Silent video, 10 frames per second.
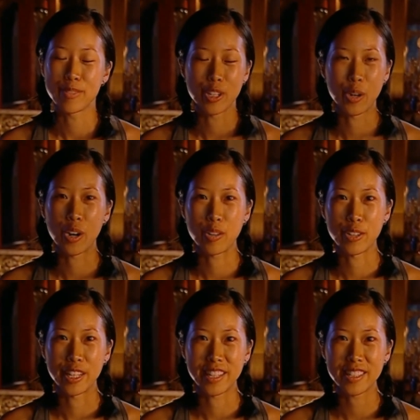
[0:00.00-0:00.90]
No hard
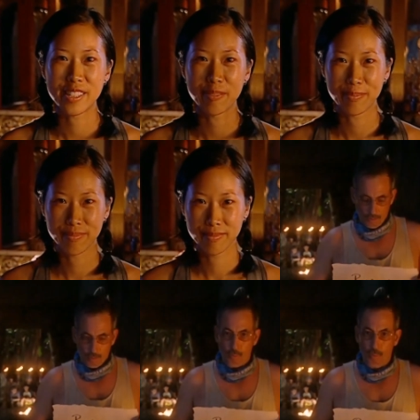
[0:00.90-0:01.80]
feelings.
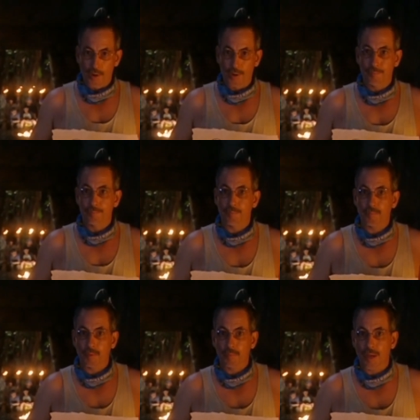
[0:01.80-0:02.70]
Ryan,
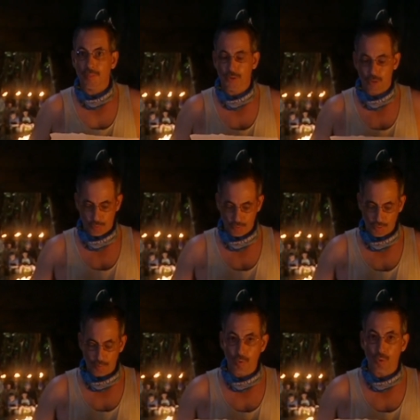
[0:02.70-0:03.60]
I think you're a pretty
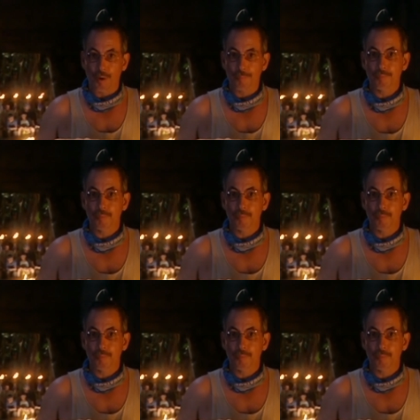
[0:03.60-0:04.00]
good boy.